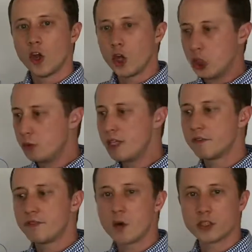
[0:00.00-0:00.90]
you need to
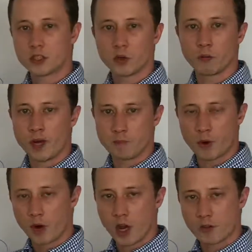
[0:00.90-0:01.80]
focus on the rate
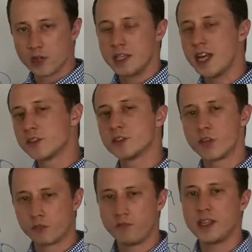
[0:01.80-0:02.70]
per 100. Yes, there's
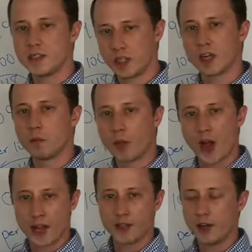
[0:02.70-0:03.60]
other fees that can
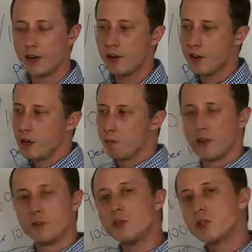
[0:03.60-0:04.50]
apply in there, but
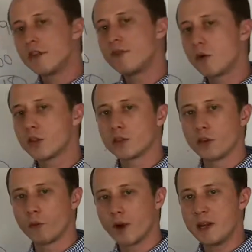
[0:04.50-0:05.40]
if you stay focused on
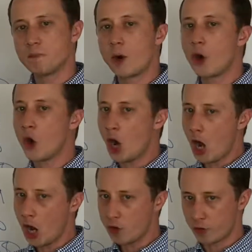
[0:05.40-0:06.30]
the rate per
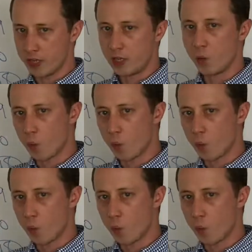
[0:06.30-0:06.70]
100,